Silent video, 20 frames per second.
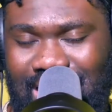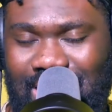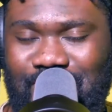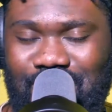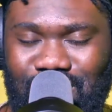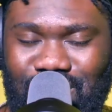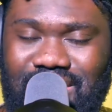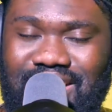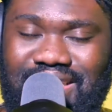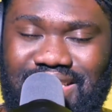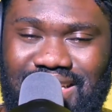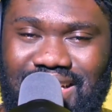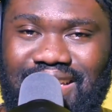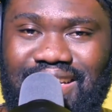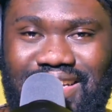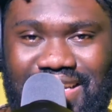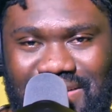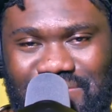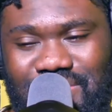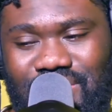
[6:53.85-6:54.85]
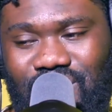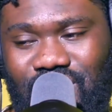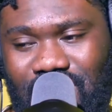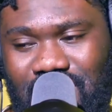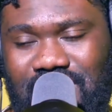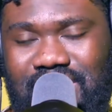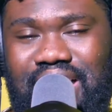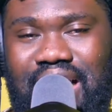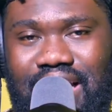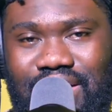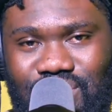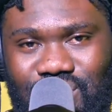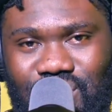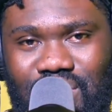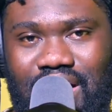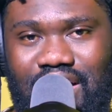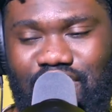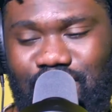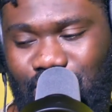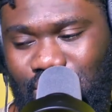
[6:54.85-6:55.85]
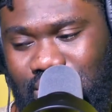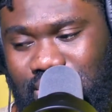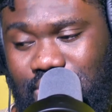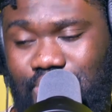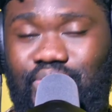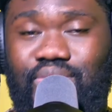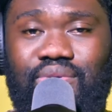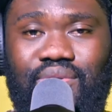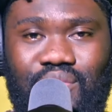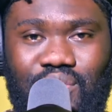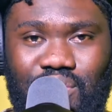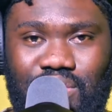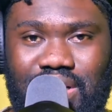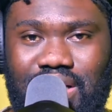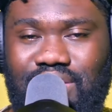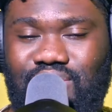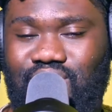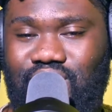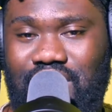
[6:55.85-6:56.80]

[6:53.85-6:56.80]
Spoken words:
I'm only selling it because I do have multiple recorders.